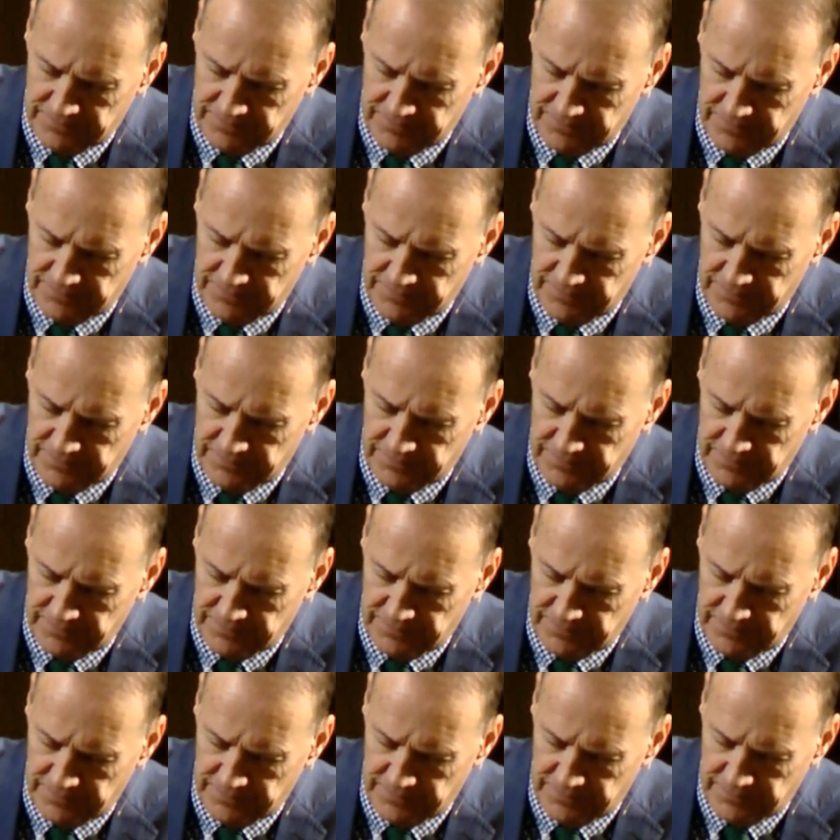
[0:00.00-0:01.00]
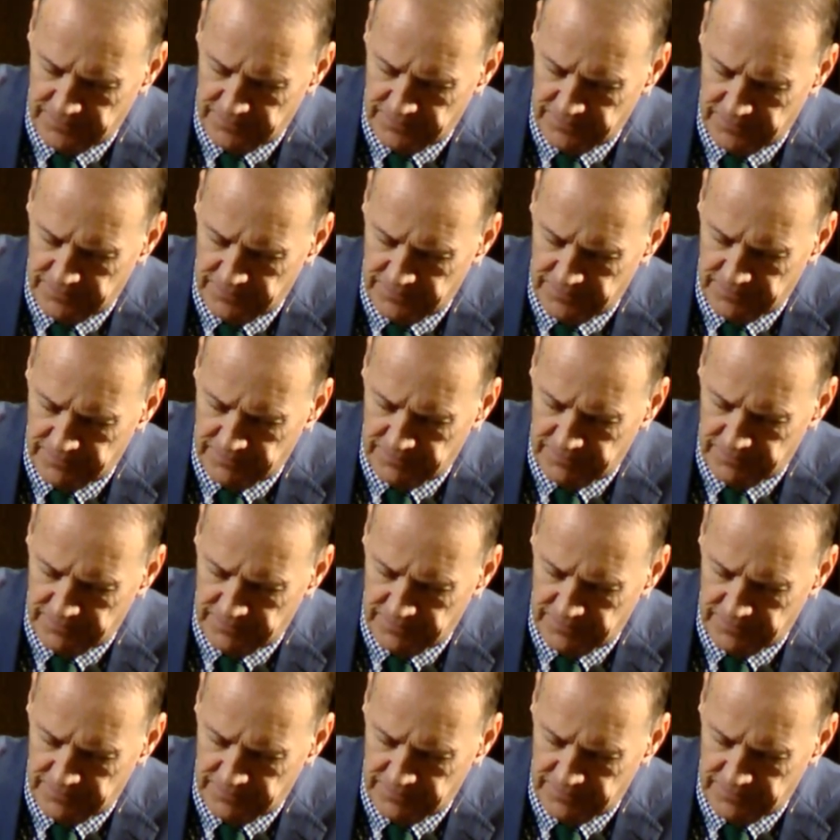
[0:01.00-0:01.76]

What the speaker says: No one is speaking in this clip.